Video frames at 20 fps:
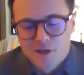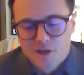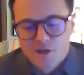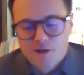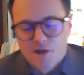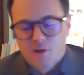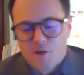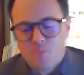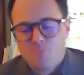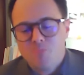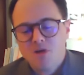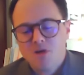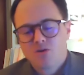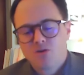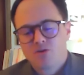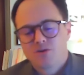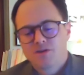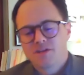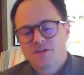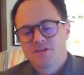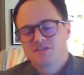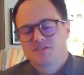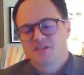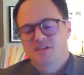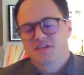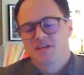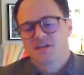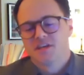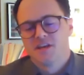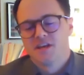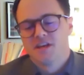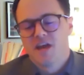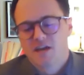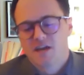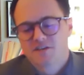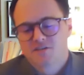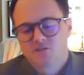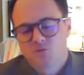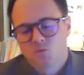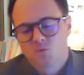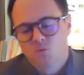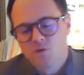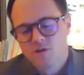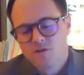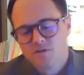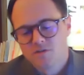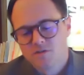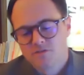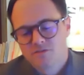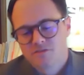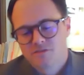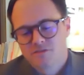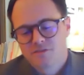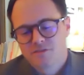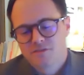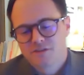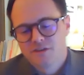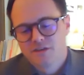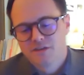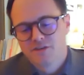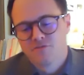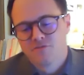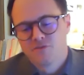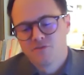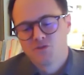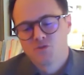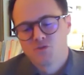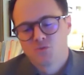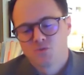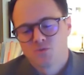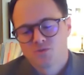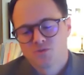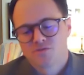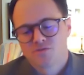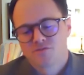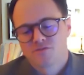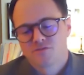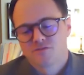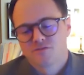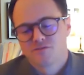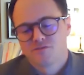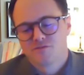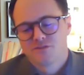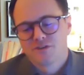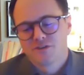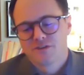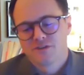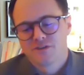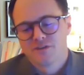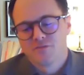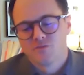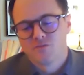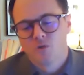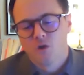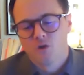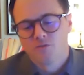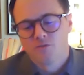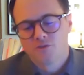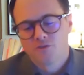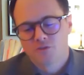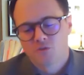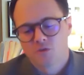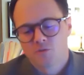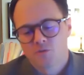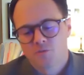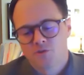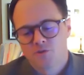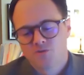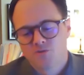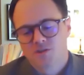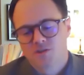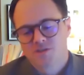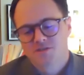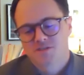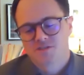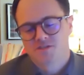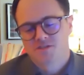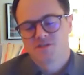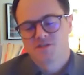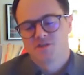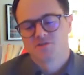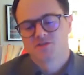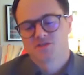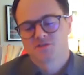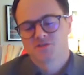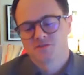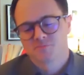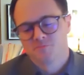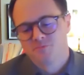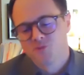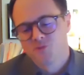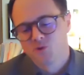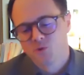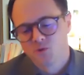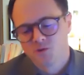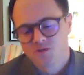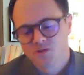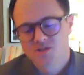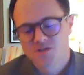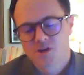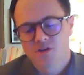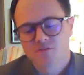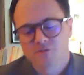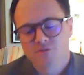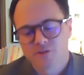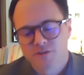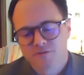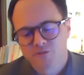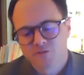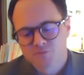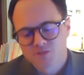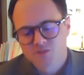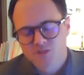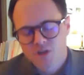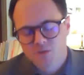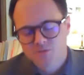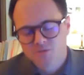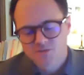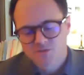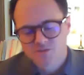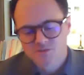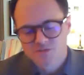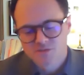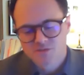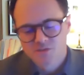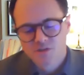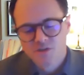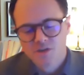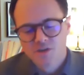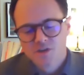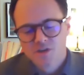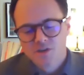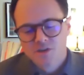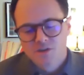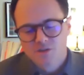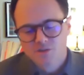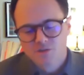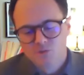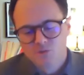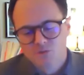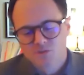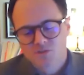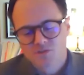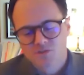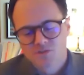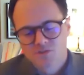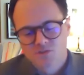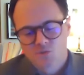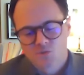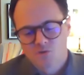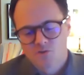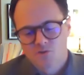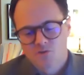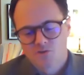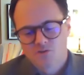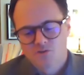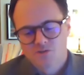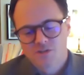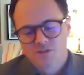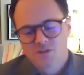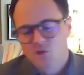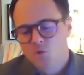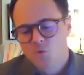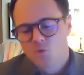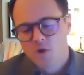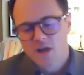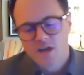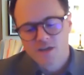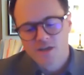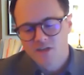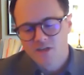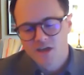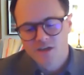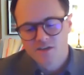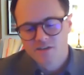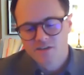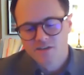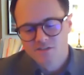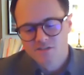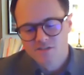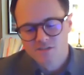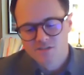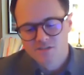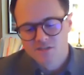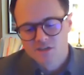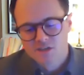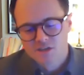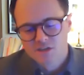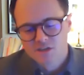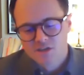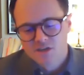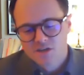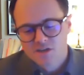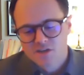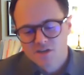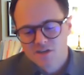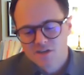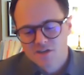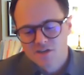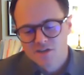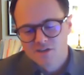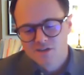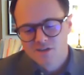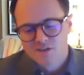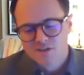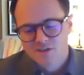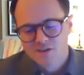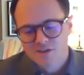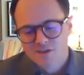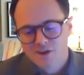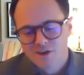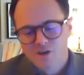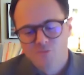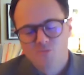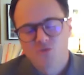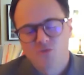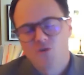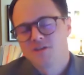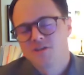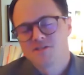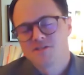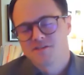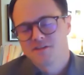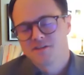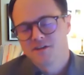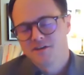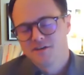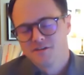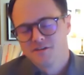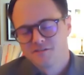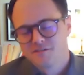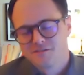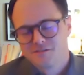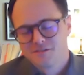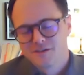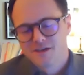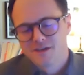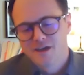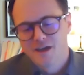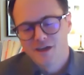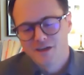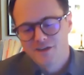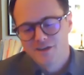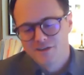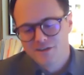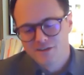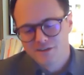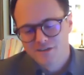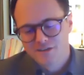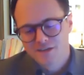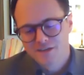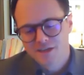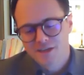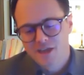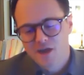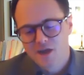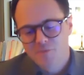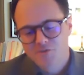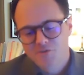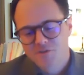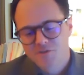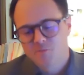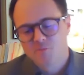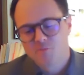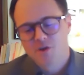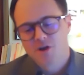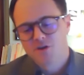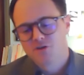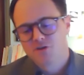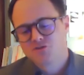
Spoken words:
ability to connect with individuals involved in the criminal justice system who are suffering from substance use disorders in a way that is unprecedented and cannot be compared